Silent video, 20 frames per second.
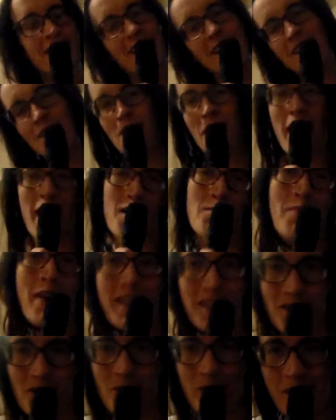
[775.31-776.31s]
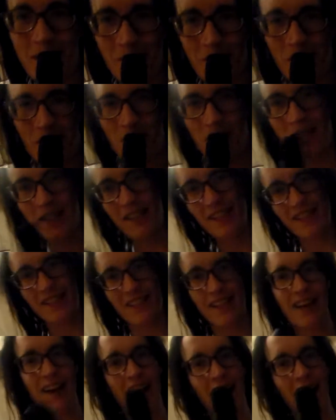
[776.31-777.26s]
That's why I masturbate in public.